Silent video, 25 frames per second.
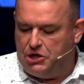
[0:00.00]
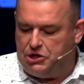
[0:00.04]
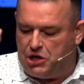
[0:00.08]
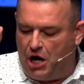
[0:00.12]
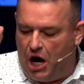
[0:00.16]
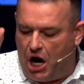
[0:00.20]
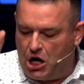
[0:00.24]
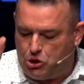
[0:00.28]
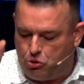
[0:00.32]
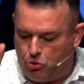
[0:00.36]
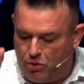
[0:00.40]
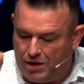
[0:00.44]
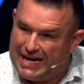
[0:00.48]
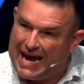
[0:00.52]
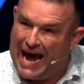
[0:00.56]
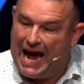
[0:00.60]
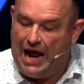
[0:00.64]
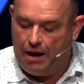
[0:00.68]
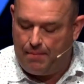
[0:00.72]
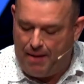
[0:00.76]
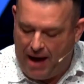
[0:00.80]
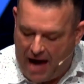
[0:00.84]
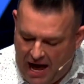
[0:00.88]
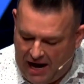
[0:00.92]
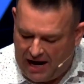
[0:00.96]
Joshua and
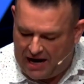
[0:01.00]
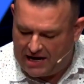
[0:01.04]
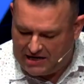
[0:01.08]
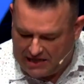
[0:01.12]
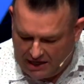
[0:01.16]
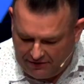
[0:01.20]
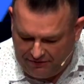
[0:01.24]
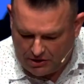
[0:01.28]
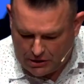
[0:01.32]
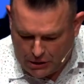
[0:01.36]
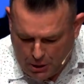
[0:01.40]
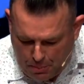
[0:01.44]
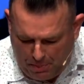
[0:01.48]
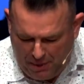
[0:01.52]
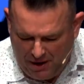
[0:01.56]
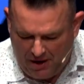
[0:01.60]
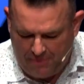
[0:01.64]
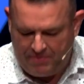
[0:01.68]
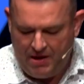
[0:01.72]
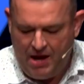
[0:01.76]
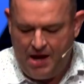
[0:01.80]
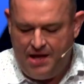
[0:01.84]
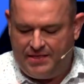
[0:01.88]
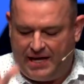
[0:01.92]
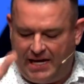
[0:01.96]
Caleb had a different spirit.